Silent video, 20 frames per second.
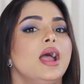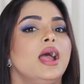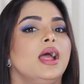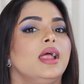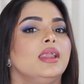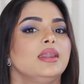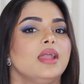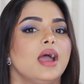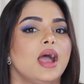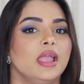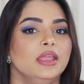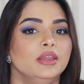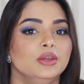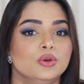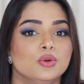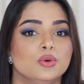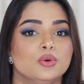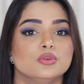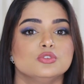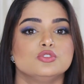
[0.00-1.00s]
and I
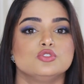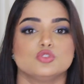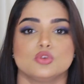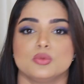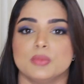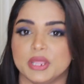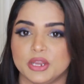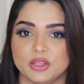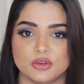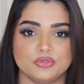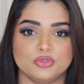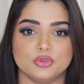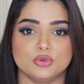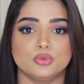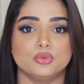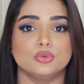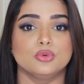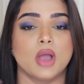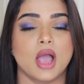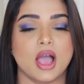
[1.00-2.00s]
know so many of
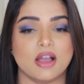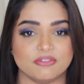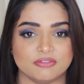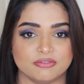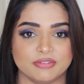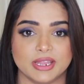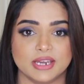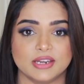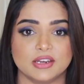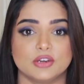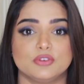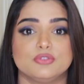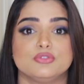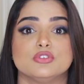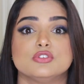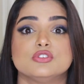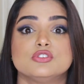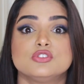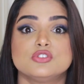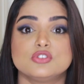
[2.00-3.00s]
you have waited
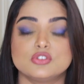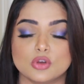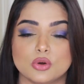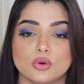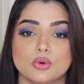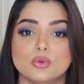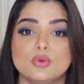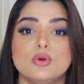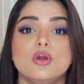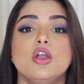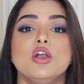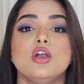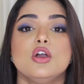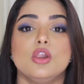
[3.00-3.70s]
for so